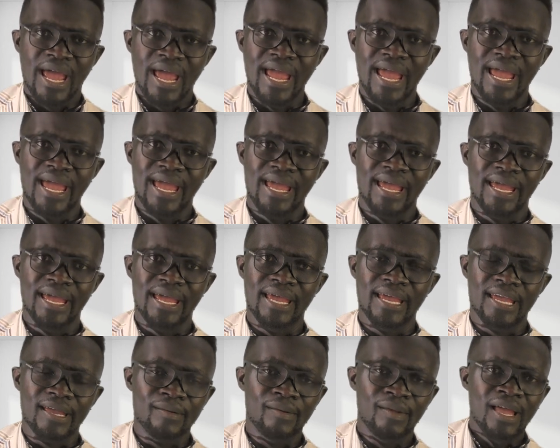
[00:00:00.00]

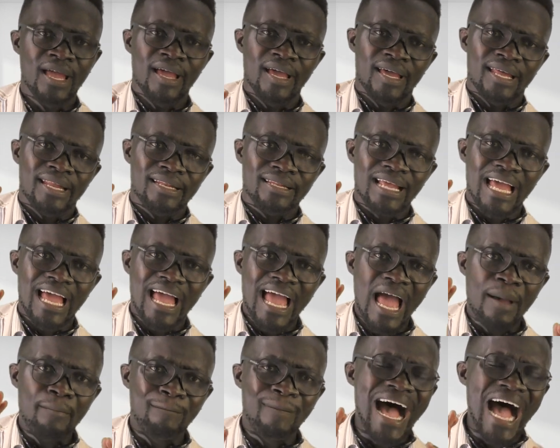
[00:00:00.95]
Hey,
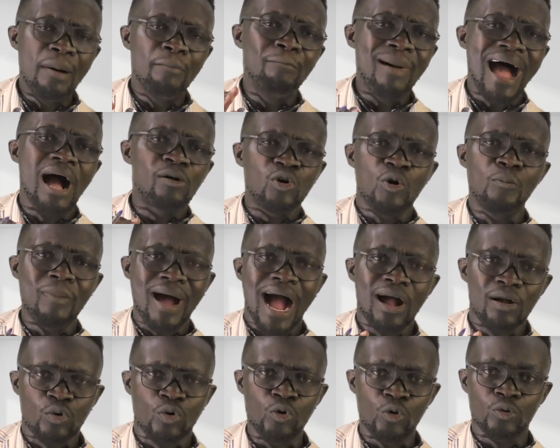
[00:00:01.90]
a mama
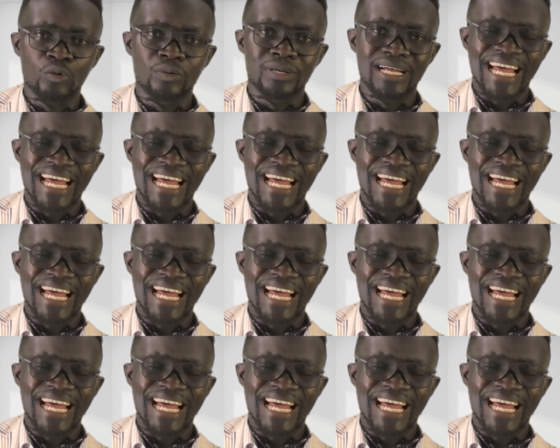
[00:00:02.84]
kumako